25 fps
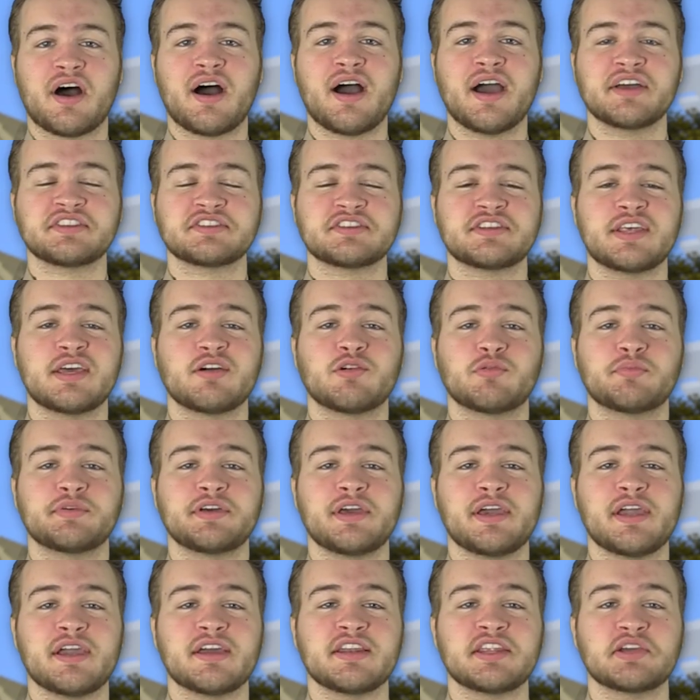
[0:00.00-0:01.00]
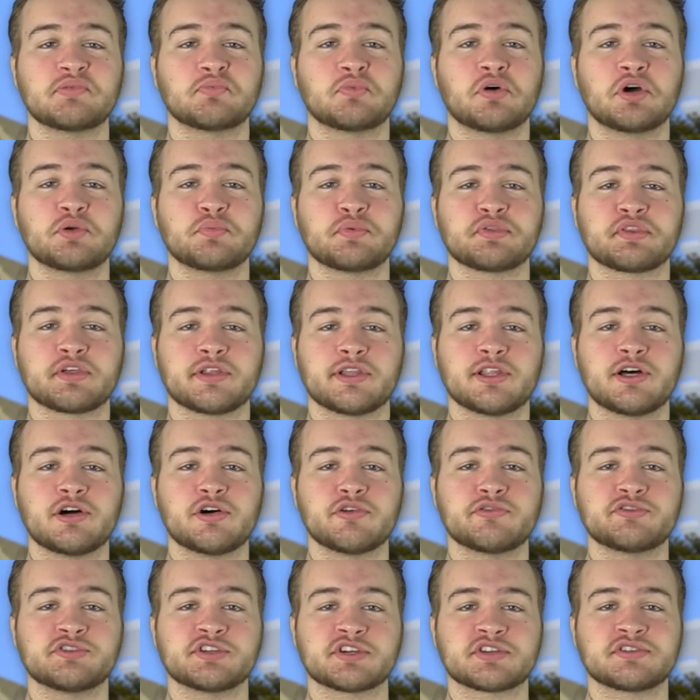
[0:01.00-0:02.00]
high today will be 81 with a low
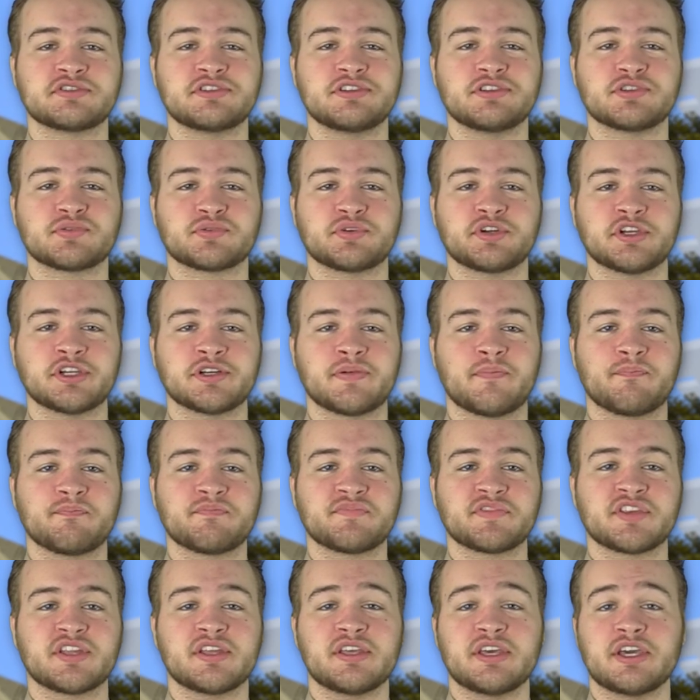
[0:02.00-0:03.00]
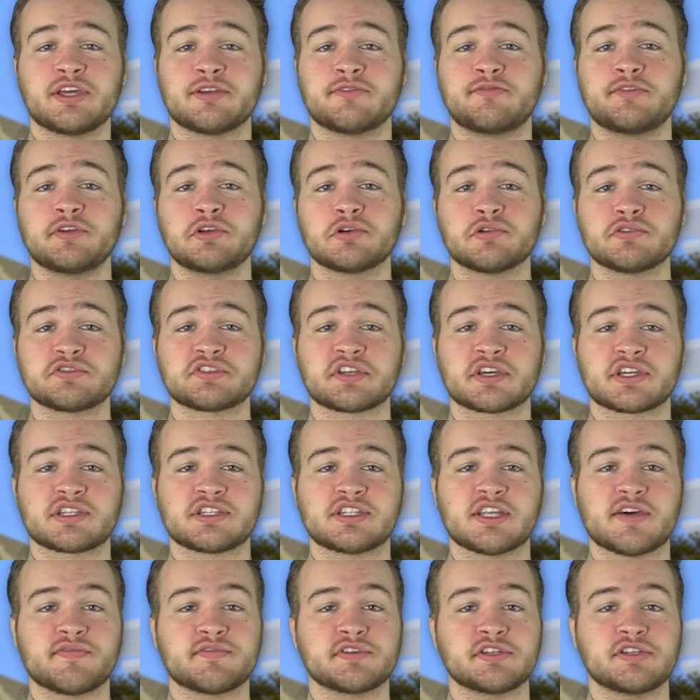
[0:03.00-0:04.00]
of 63. It feels like
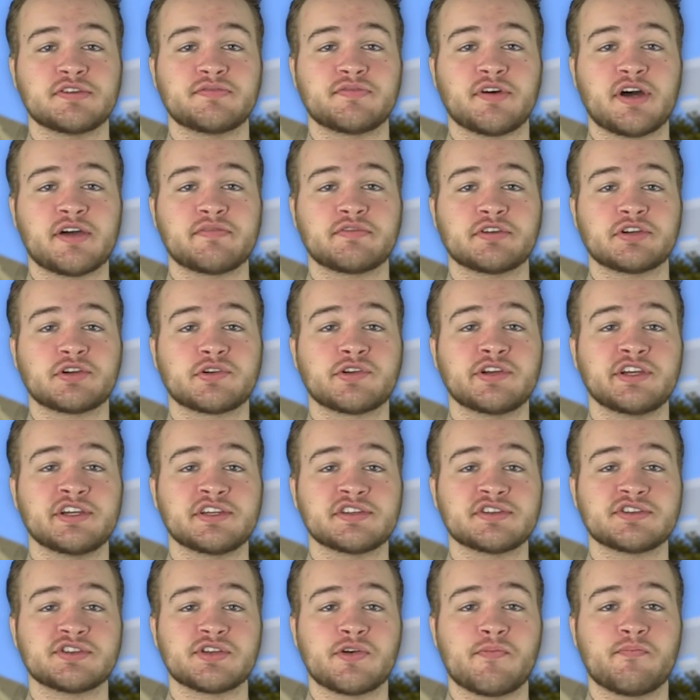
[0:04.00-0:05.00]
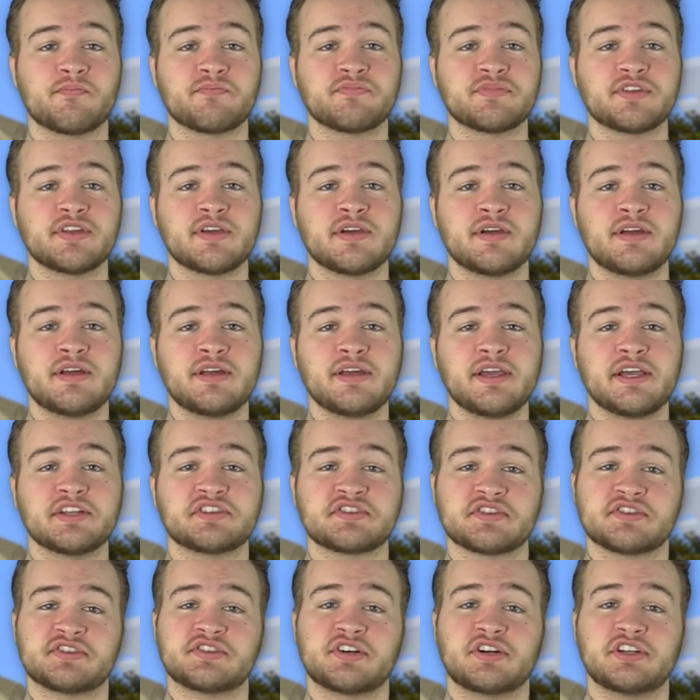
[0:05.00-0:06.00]
75 degrees. It's
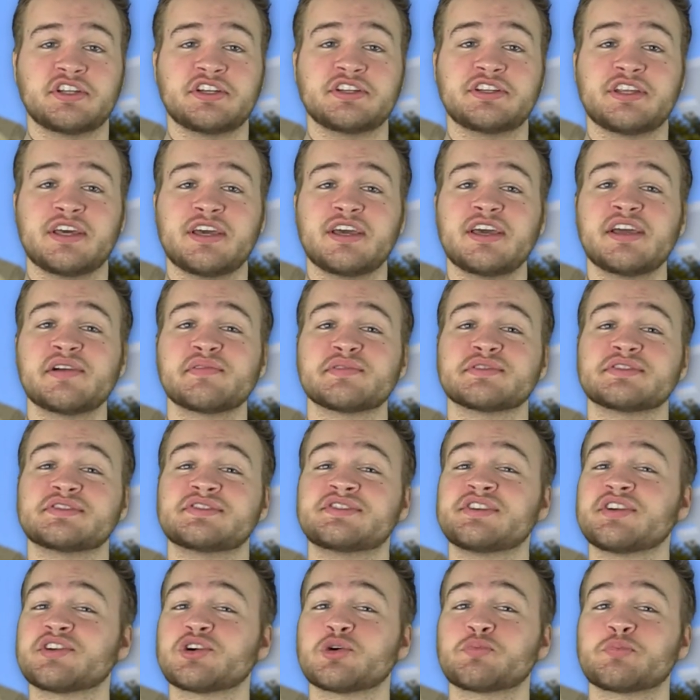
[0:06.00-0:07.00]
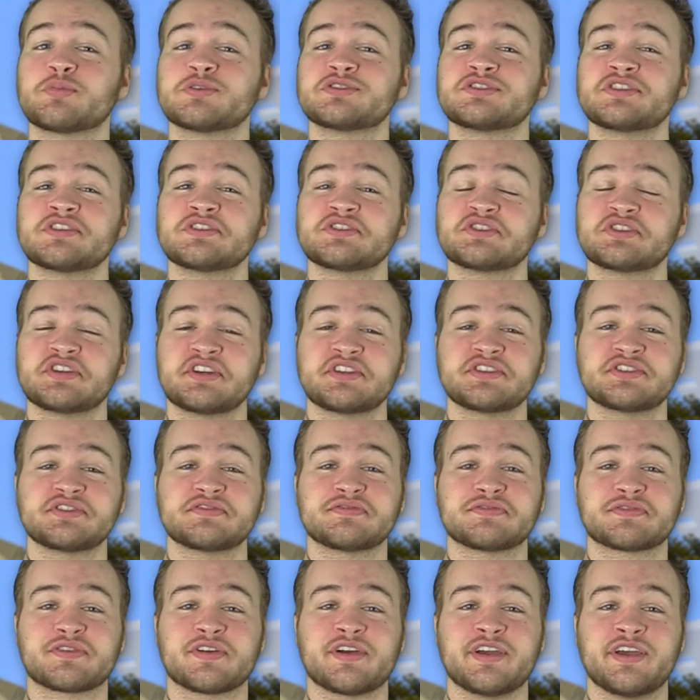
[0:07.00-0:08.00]
a sunny day with 0% chance
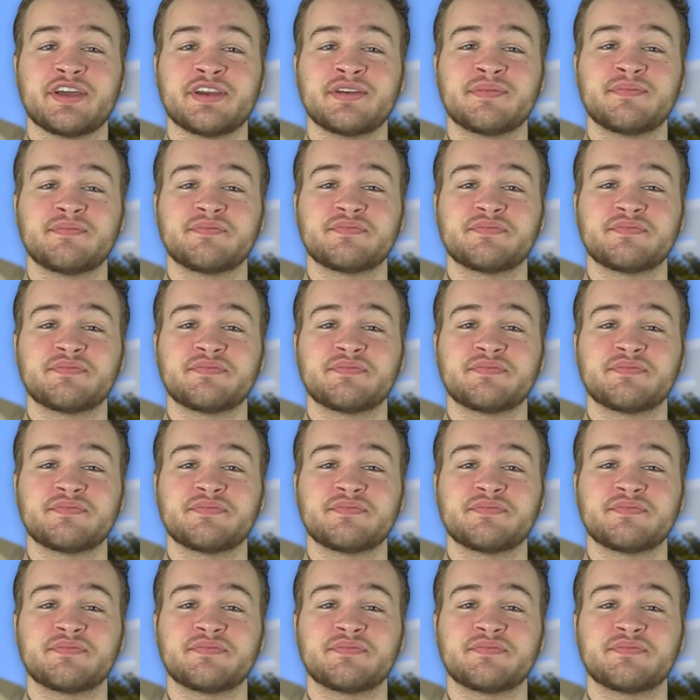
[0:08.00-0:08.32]
of rain.